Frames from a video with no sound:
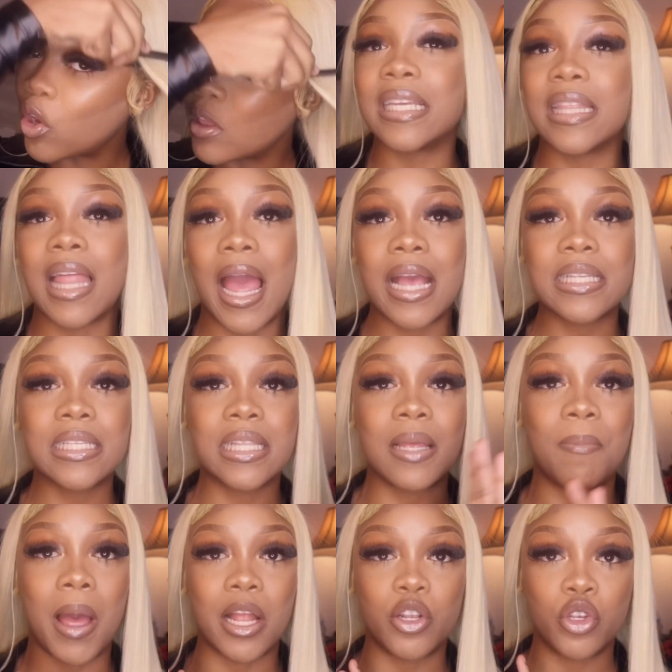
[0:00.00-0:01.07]
the last
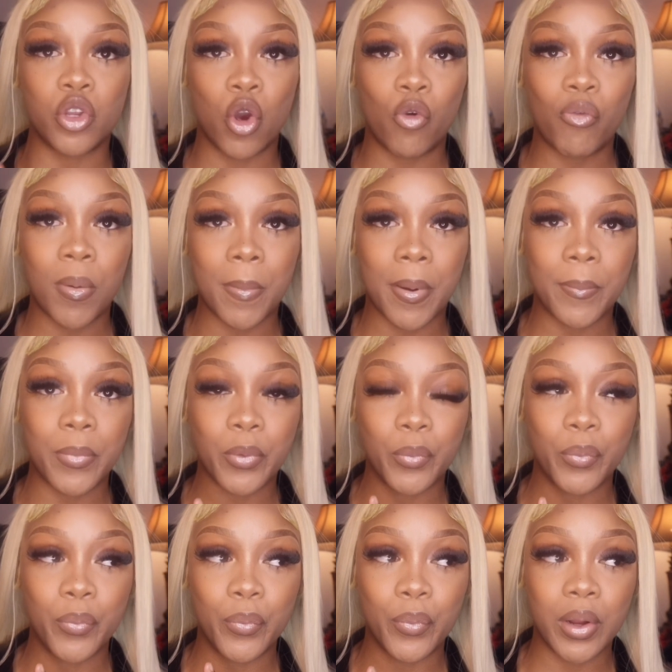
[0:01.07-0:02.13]
clip. I don't remember
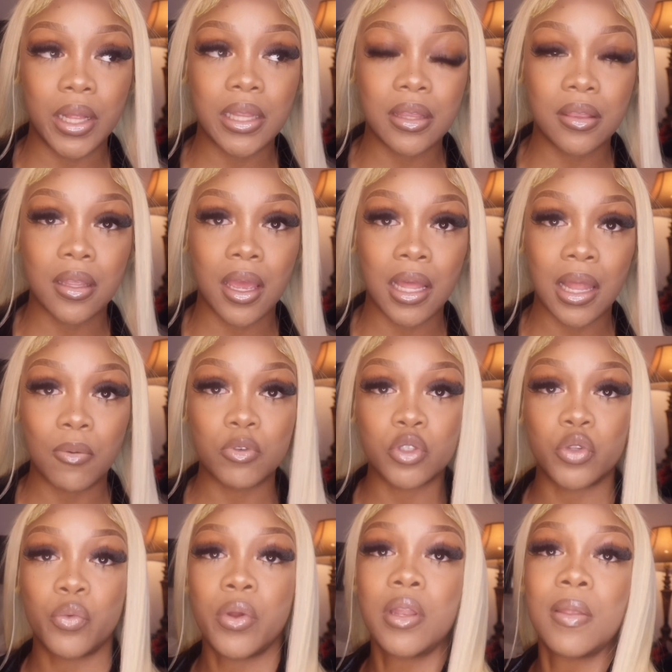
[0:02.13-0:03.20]
what the hell I was
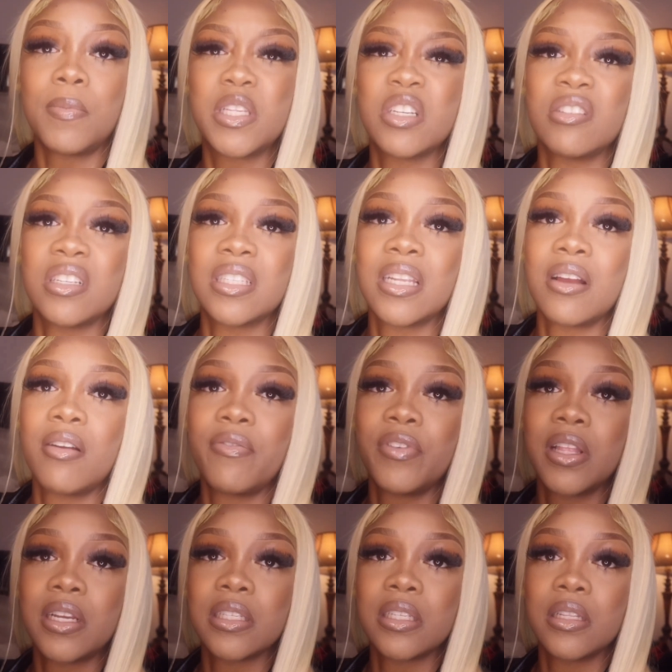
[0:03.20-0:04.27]
doing. Let me turn this down. I feel
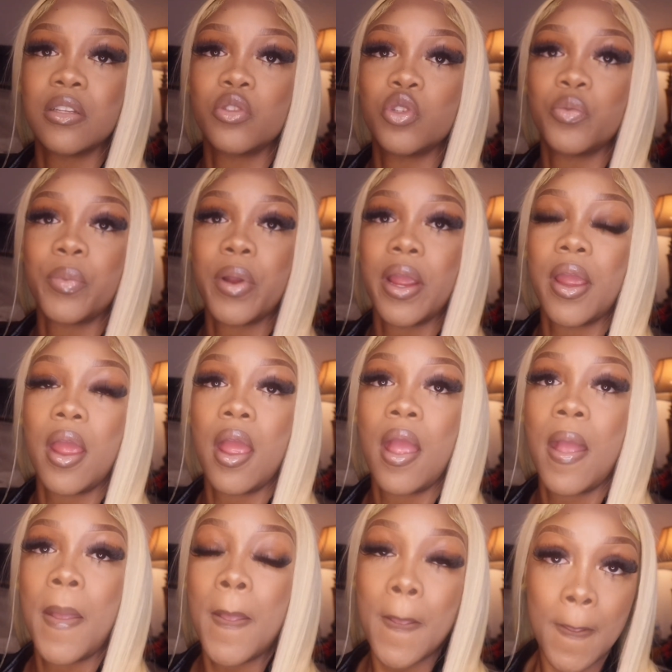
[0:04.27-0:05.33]
like it's a little too bright.
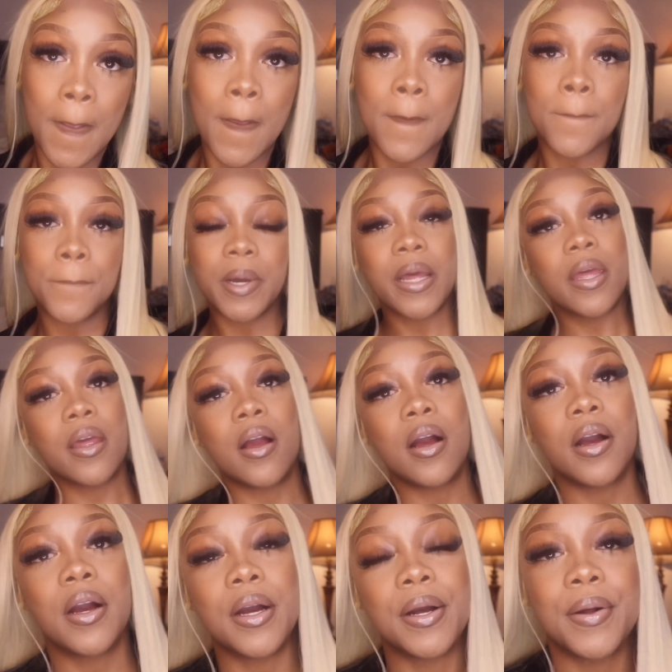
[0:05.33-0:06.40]
But
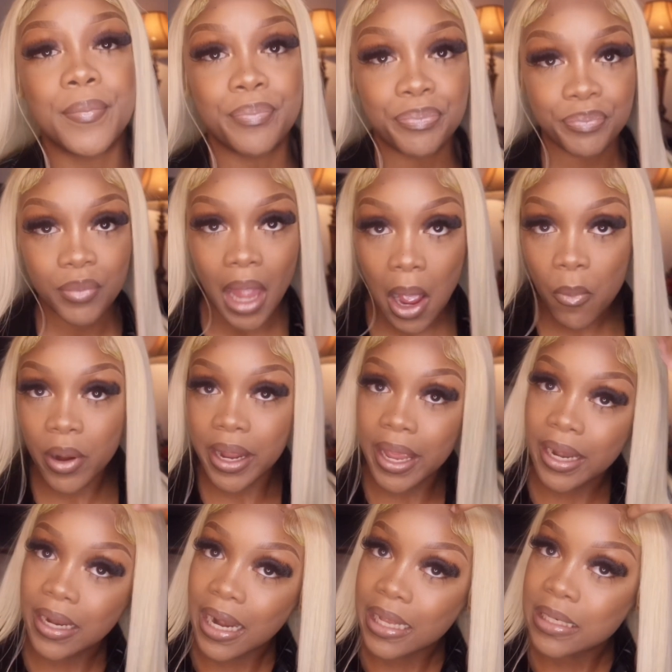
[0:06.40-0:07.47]
I went
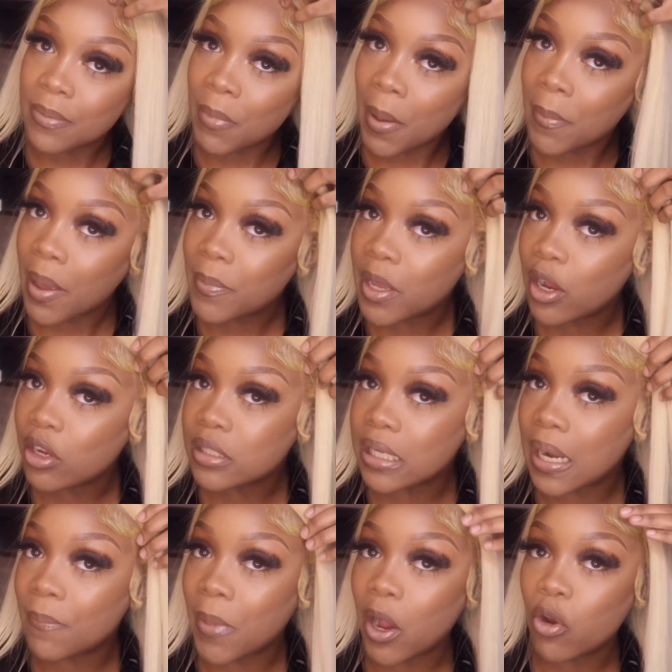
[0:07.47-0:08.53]
ahead and I did my baby hairs, and
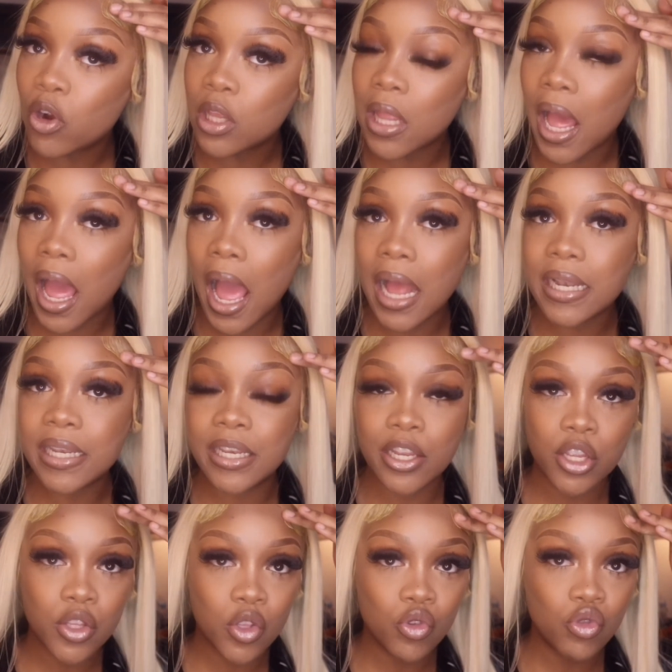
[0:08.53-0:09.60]
I'm not gonna lie, I
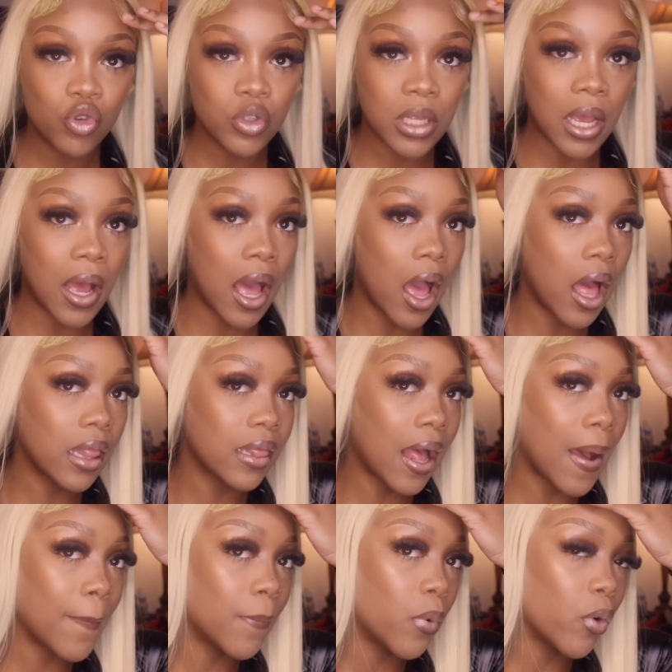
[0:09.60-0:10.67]
did use a
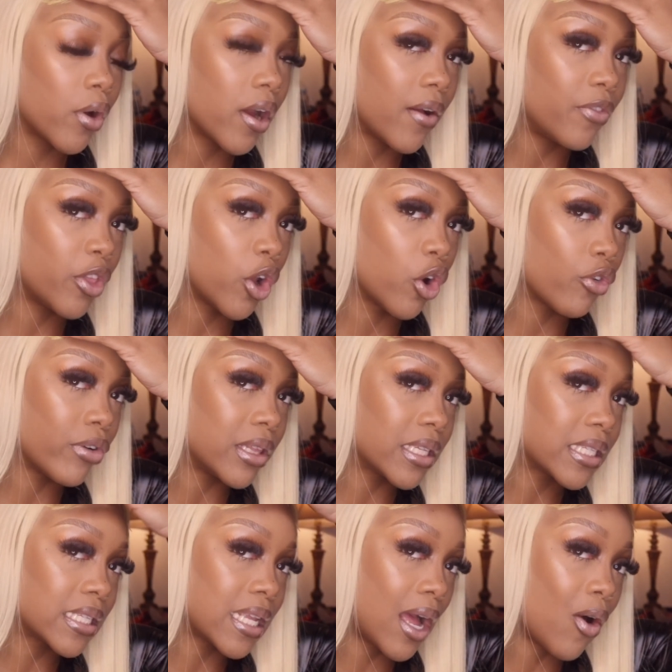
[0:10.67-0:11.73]
lot more of the Gorilla
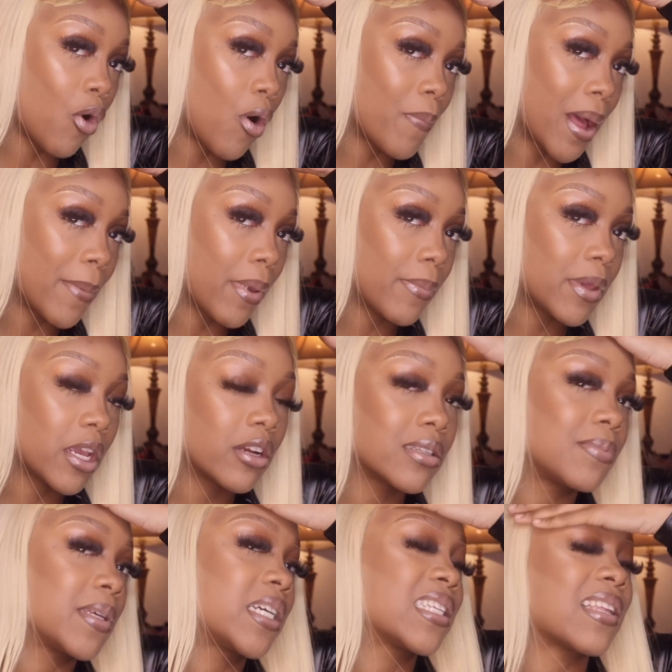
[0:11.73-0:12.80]
Snot on my baby hairs
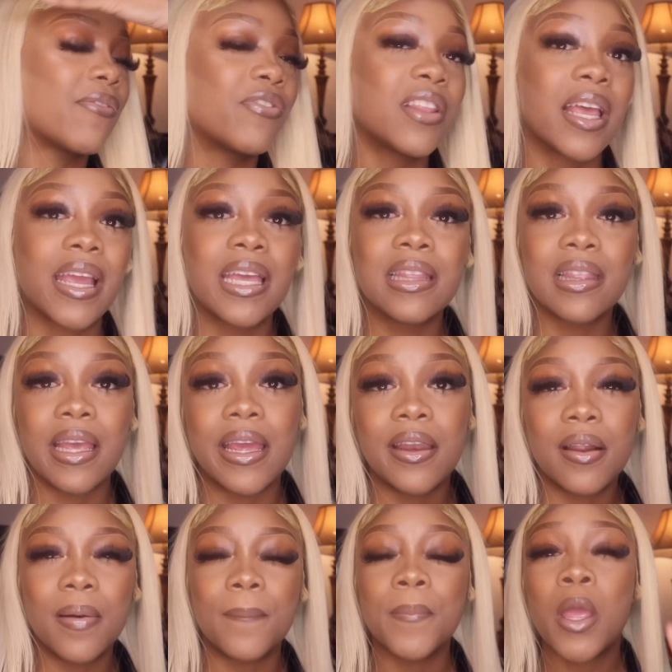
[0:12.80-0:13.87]
because I feel like it laid
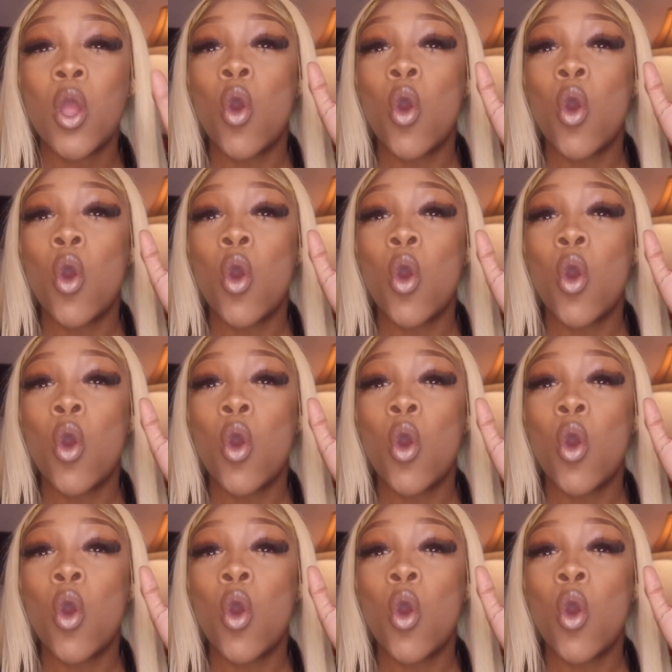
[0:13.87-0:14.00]
them